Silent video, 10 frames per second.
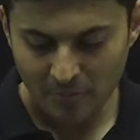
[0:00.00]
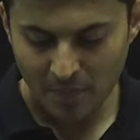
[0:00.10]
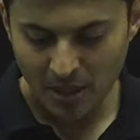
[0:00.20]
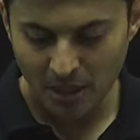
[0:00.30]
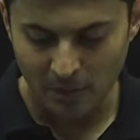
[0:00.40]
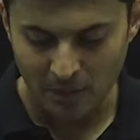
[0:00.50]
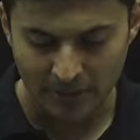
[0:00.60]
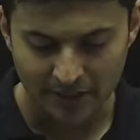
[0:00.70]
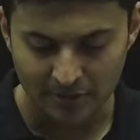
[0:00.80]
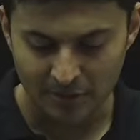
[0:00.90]
Come on, my
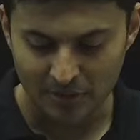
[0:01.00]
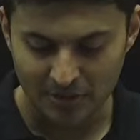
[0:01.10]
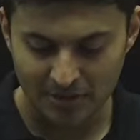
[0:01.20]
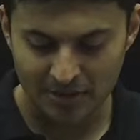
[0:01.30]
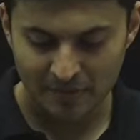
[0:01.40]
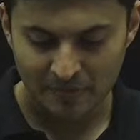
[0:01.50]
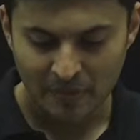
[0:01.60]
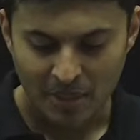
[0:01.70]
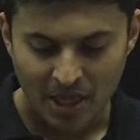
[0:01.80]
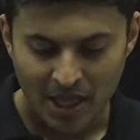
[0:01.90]
dear students.
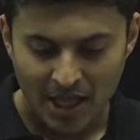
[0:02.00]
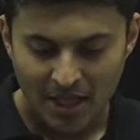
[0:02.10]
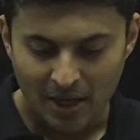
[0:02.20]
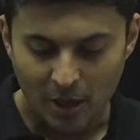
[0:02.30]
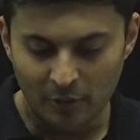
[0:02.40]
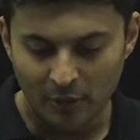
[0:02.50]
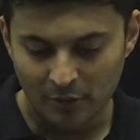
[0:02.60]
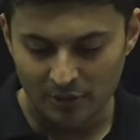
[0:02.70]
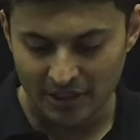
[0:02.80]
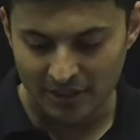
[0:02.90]
How many of you have
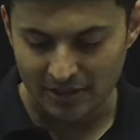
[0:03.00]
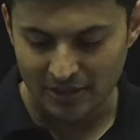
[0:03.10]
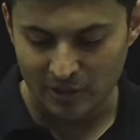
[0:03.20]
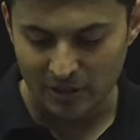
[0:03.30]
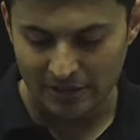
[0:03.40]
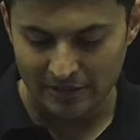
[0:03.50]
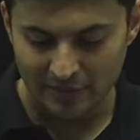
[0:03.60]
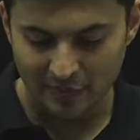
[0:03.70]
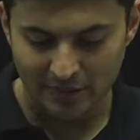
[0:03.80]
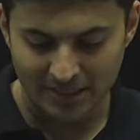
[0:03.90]
seen this, or is this the
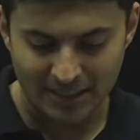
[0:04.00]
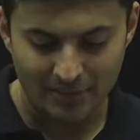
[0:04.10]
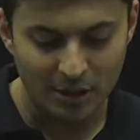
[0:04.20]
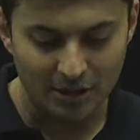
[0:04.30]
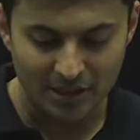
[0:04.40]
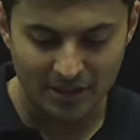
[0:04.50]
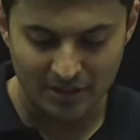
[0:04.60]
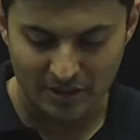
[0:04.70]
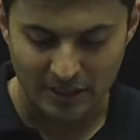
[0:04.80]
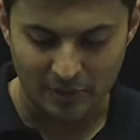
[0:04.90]
first time you are seeing this
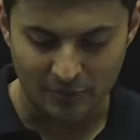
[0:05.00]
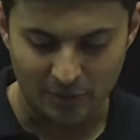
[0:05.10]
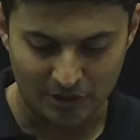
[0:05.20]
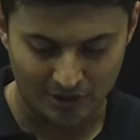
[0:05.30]
kind of question?